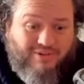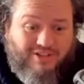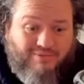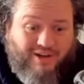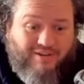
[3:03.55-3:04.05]

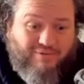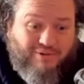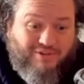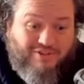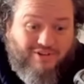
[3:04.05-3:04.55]
released my
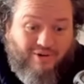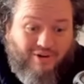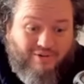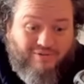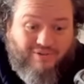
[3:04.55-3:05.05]
first
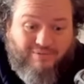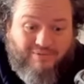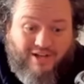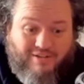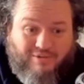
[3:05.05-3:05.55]
solo
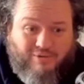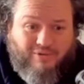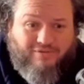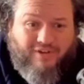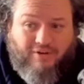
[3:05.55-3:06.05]
developed title
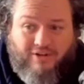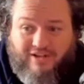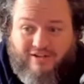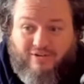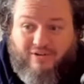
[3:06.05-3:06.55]
called
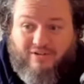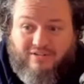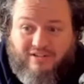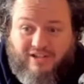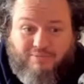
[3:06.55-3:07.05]
Falconeer on